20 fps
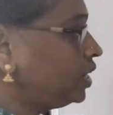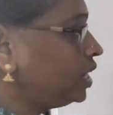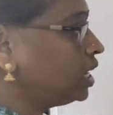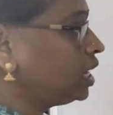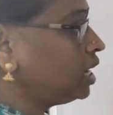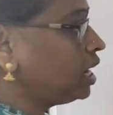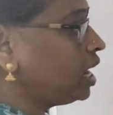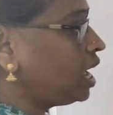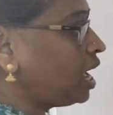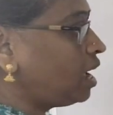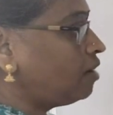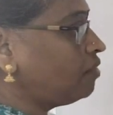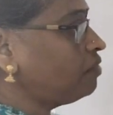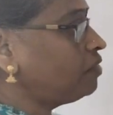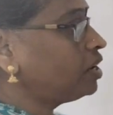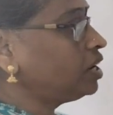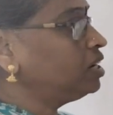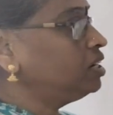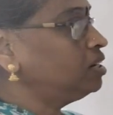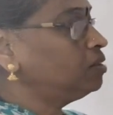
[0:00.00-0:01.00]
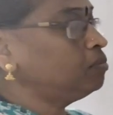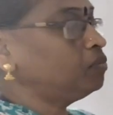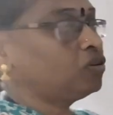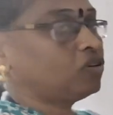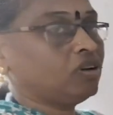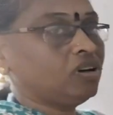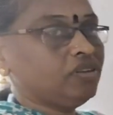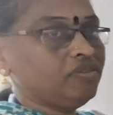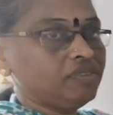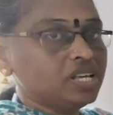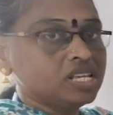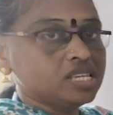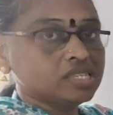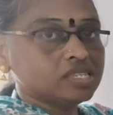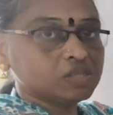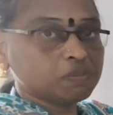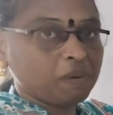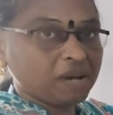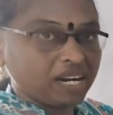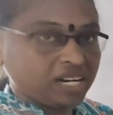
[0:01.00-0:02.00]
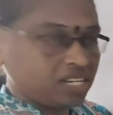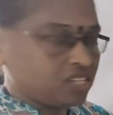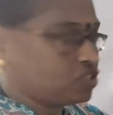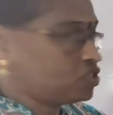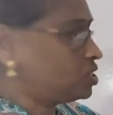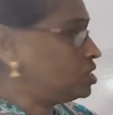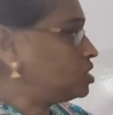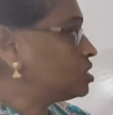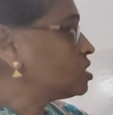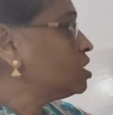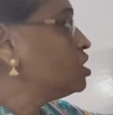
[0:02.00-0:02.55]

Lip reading: I can have n number of spanning trees.